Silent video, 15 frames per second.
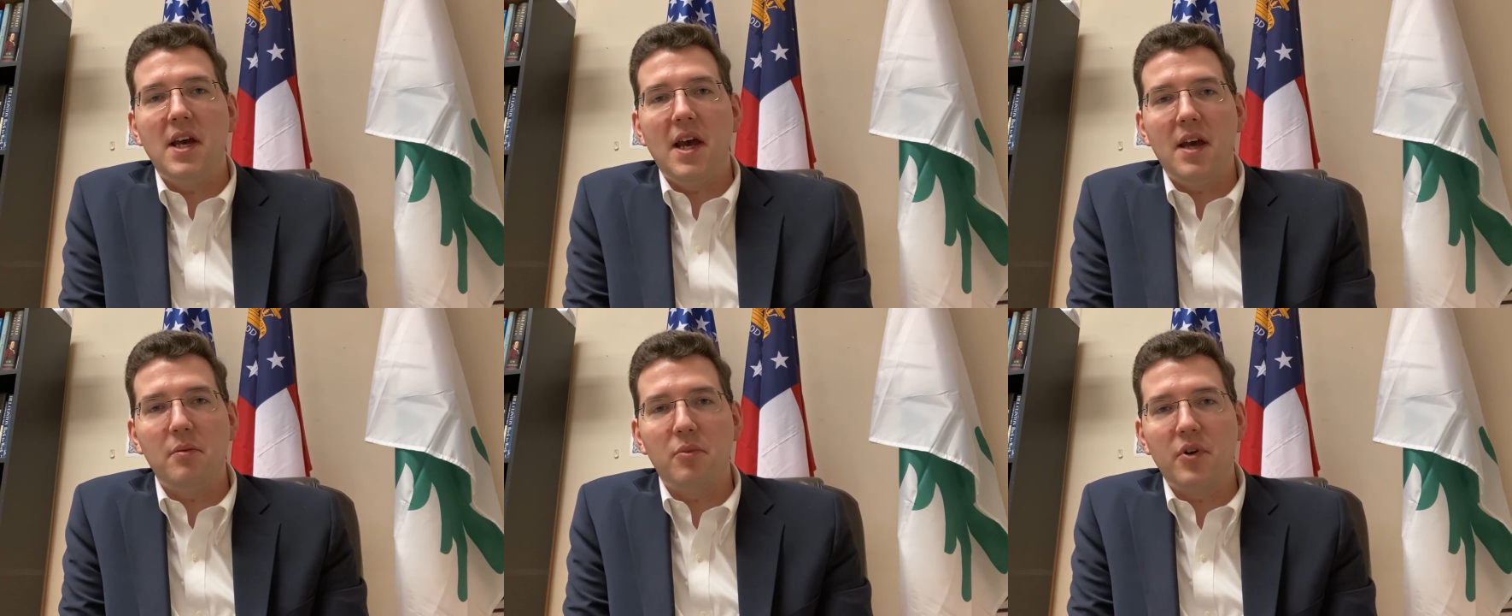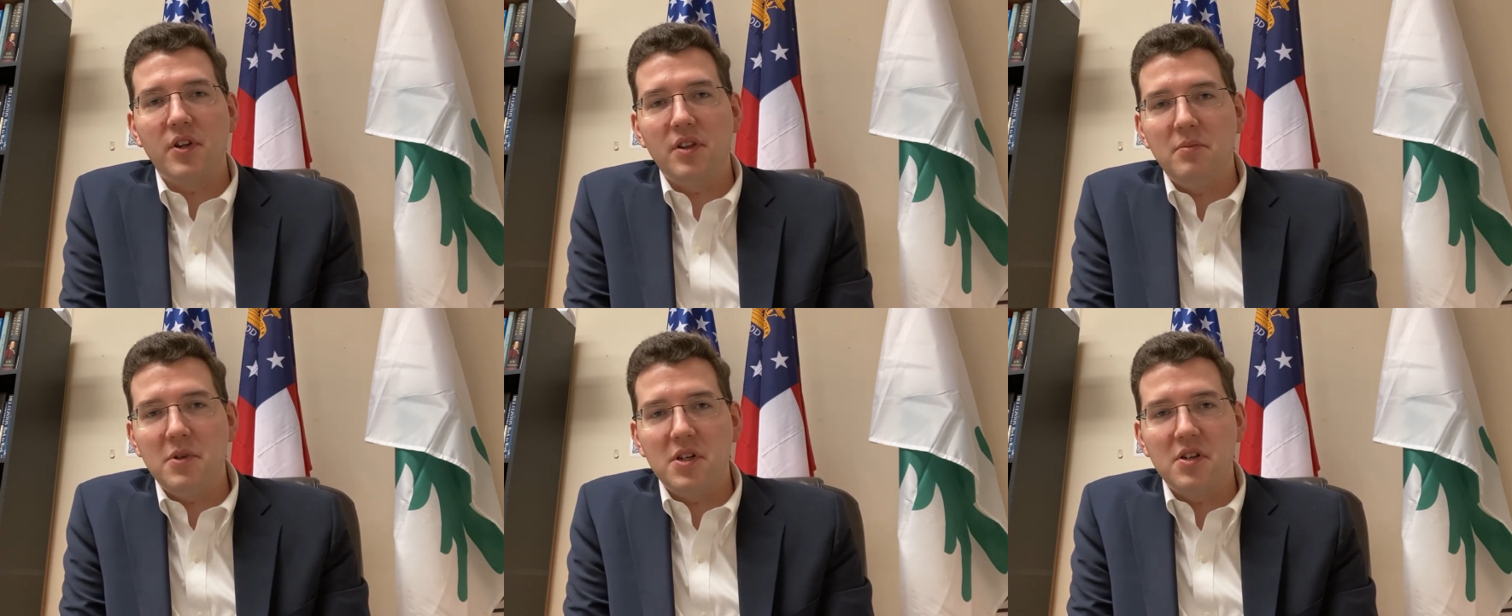and bring
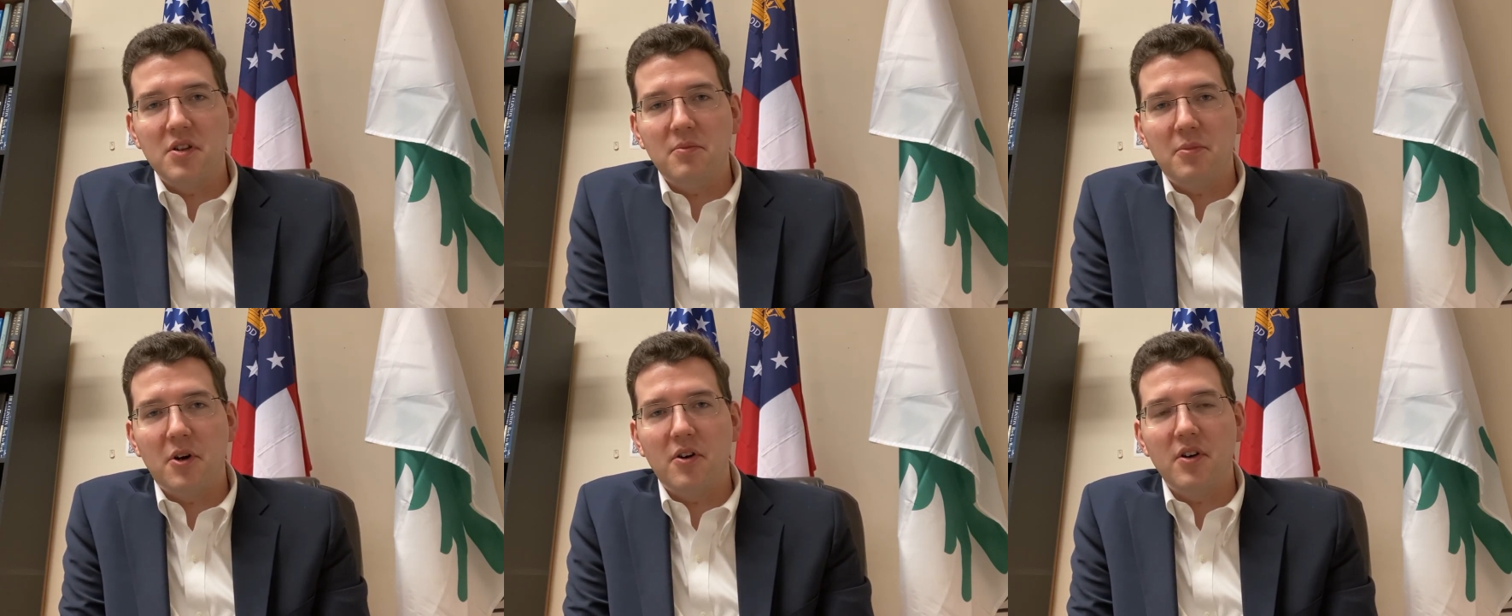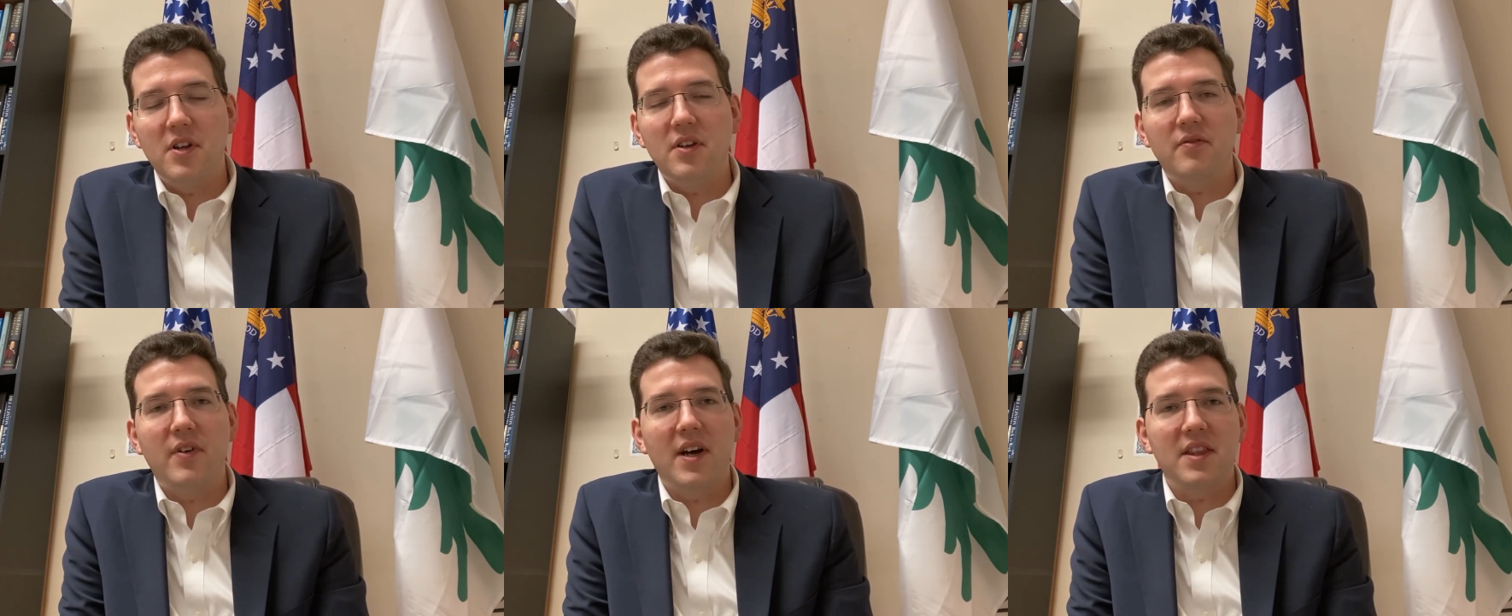them into the party,
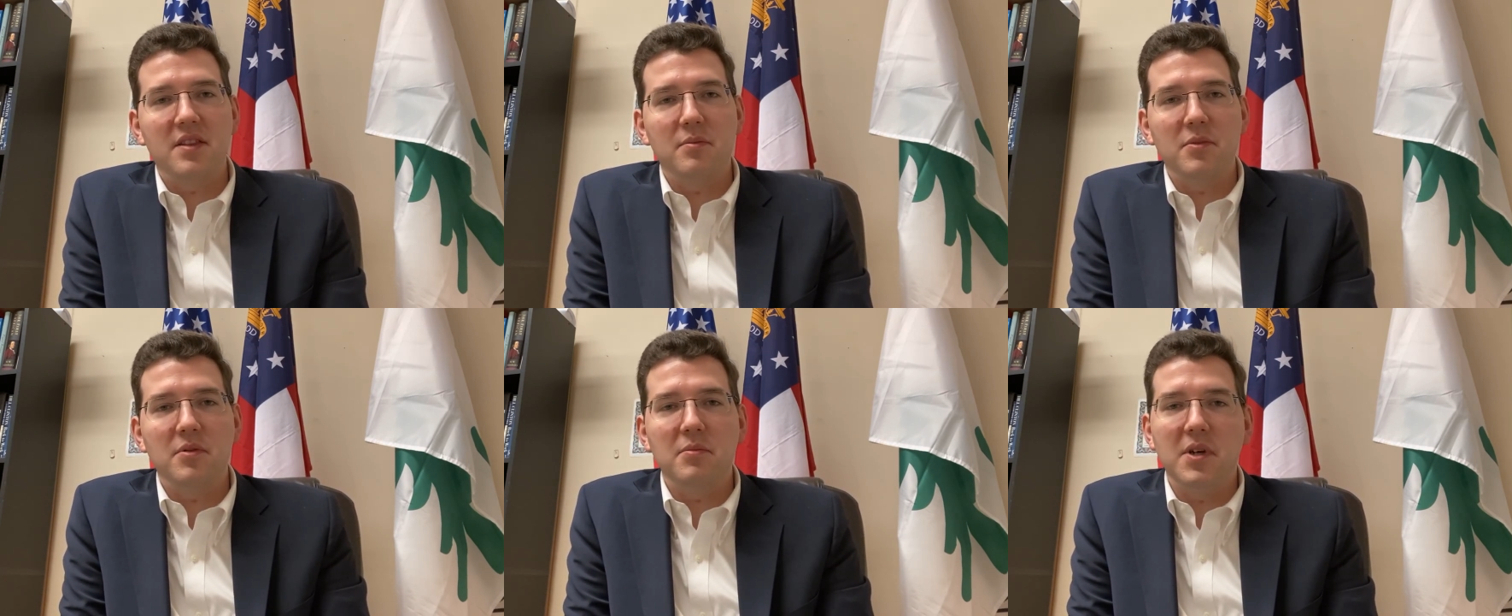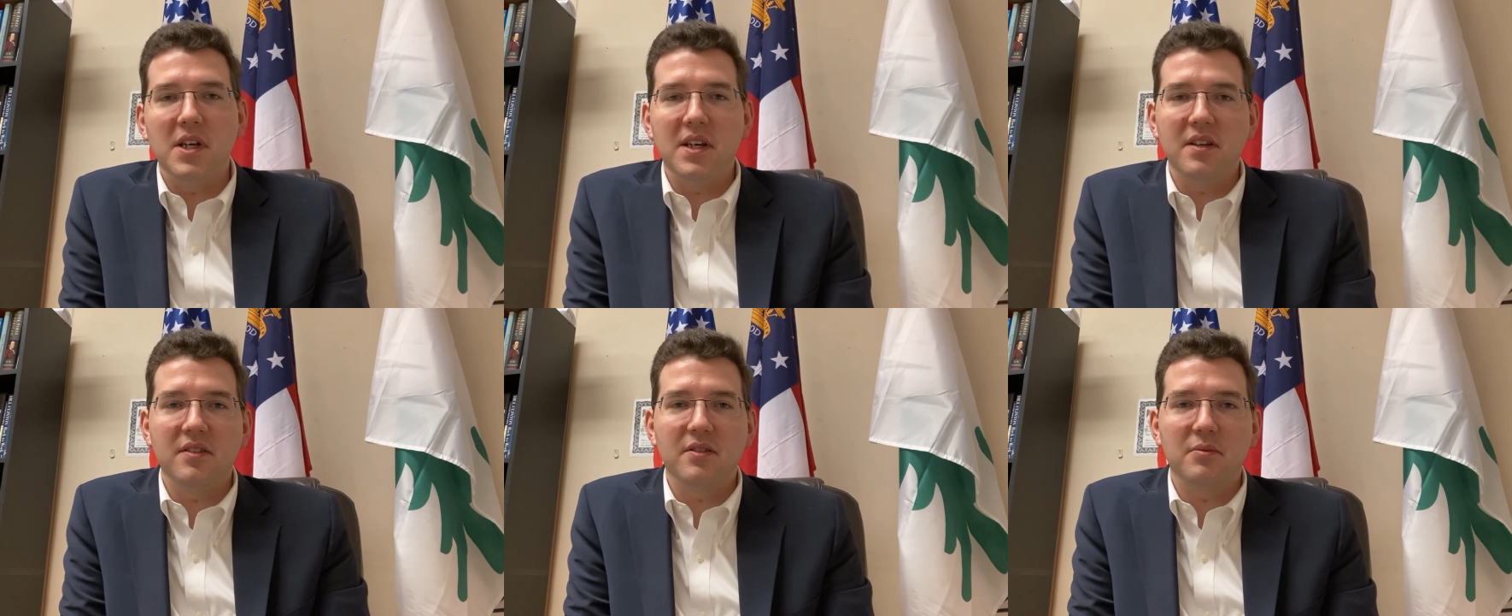invite them to meetings,